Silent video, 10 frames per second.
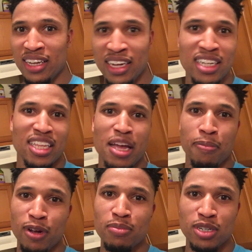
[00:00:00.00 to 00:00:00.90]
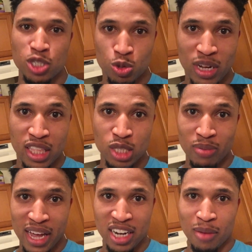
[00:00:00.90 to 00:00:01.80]
Anything pretty much sweet that's
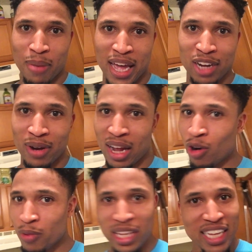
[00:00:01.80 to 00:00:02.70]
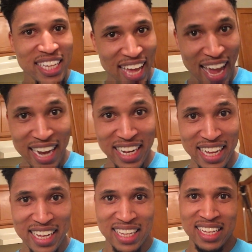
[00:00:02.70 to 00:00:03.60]
made in the bakery. I don't really eat
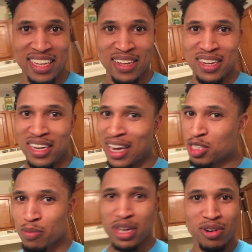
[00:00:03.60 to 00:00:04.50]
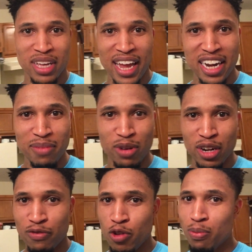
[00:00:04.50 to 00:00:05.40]
candy. Not too big on candy,
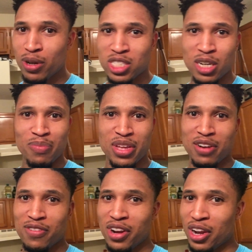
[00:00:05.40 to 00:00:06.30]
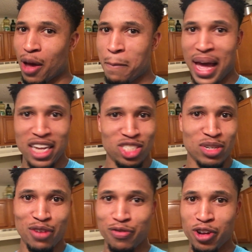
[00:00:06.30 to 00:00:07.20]
but if you put something, a
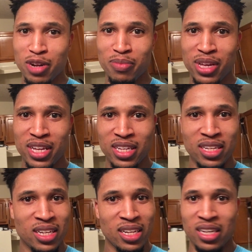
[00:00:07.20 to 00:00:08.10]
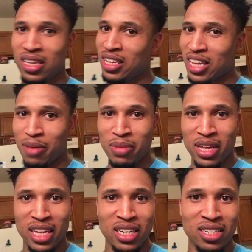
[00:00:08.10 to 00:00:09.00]
pastry in front of me, I
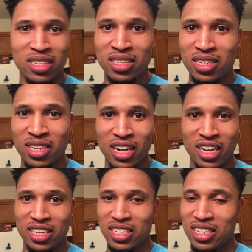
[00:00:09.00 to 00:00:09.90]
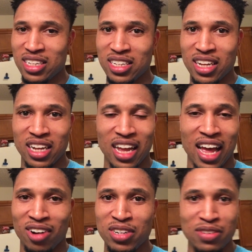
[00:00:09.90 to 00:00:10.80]
mean,
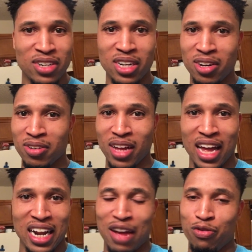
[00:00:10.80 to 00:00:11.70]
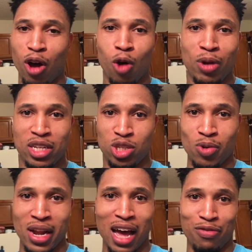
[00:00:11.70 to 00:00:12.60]
I don't even know. I fall weak to
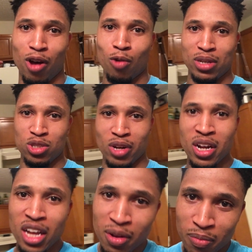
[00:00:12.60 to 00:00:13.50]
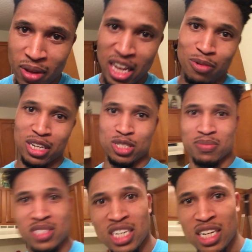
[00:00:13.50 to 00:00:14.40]
it. Anyways,
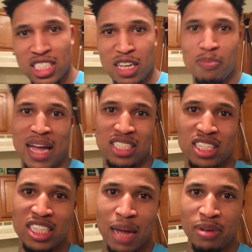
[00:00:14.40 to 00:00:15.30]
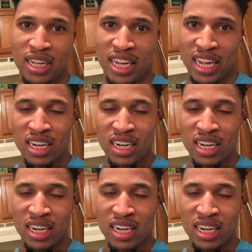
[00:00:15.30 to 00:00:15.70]
let's get back to the topic at hand.